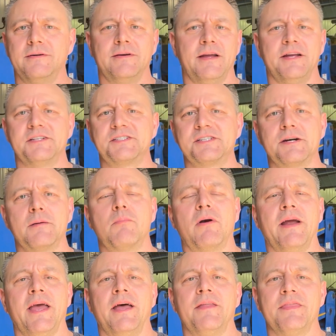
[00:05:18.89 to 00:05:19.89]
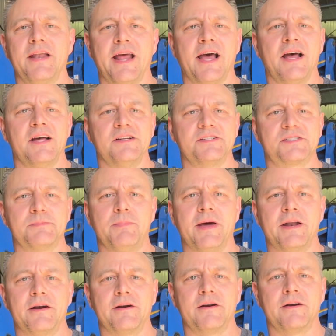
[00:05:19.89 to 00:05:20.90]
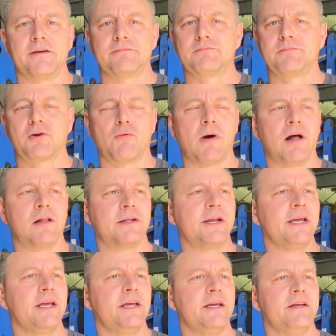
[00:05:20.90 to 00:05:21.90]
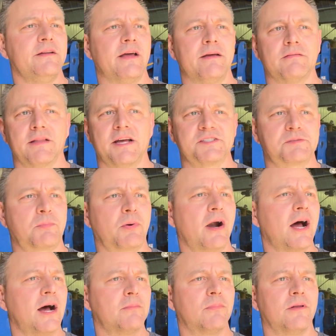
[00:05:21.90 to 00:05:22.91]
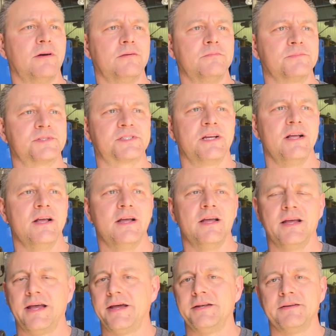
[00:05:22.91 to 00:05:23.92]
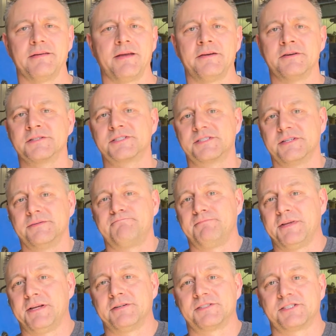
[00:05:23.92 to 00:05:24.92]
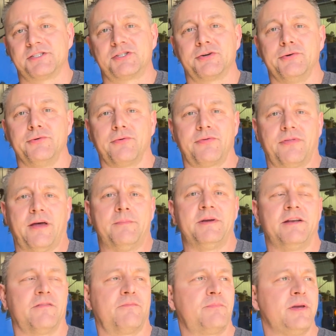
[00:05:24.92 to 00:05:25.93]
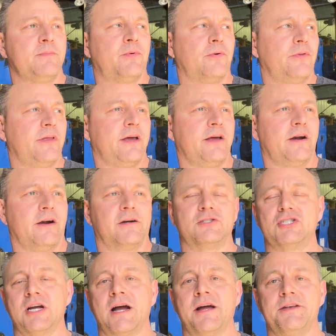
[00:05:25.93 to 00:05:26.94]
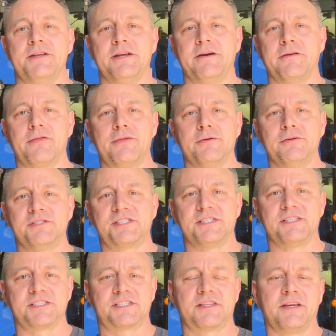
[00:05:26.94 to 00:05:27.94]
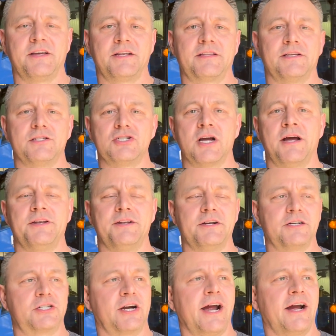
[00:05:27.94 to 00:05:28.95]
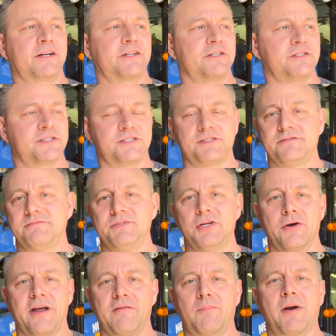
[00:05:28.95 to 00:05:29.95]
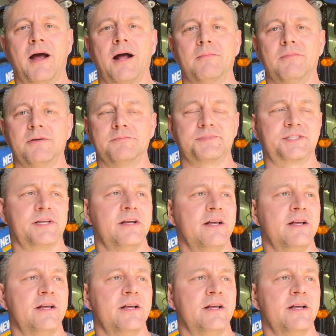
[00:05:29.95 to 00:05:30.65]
is there a brand that has better quality, less problems? And here's the truth. I mean, if people that are John Deere enthusiasts think that John Deere tractors don't have problems,